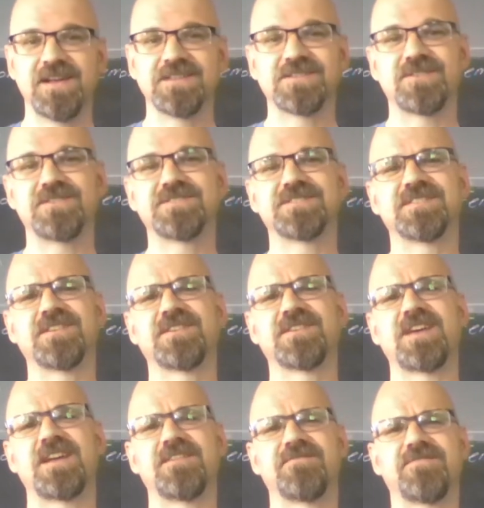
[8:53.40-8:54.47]
So they're
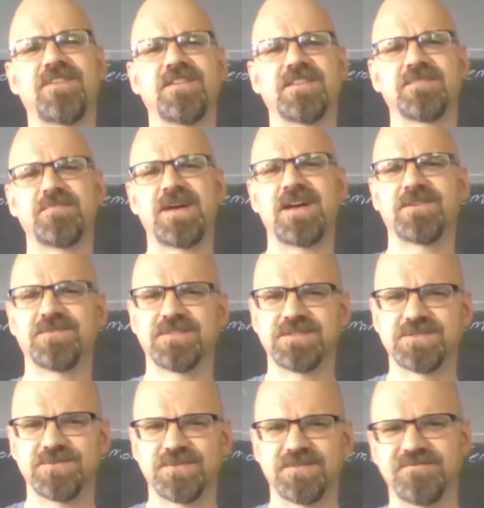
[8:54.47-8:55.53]
kind of falling back on this
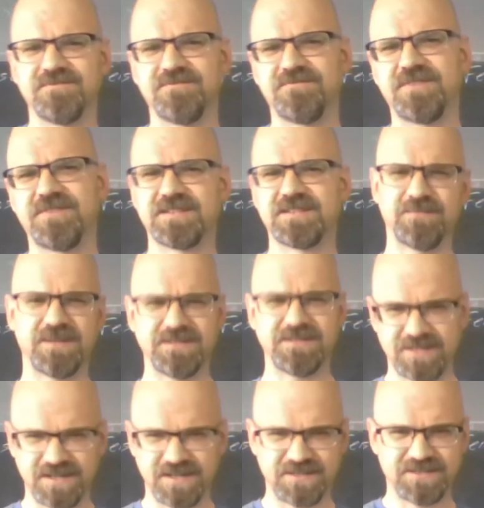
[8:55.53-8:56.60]
sort of
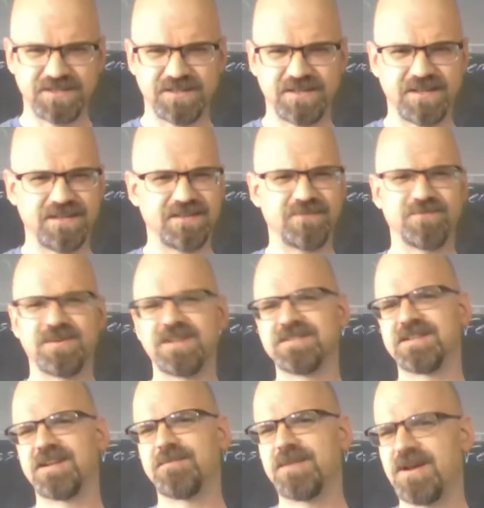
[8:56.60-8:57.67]
victimization. The reason
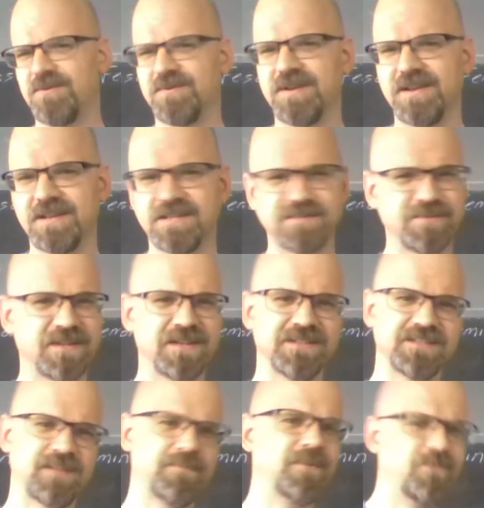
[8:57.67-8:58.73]
I'm not winning is because
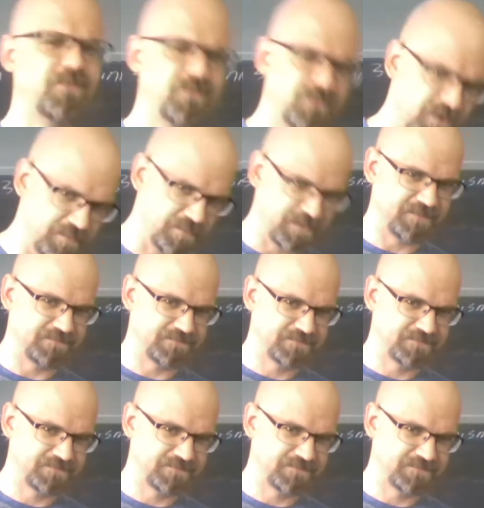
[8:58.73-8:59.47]
I'm a woman.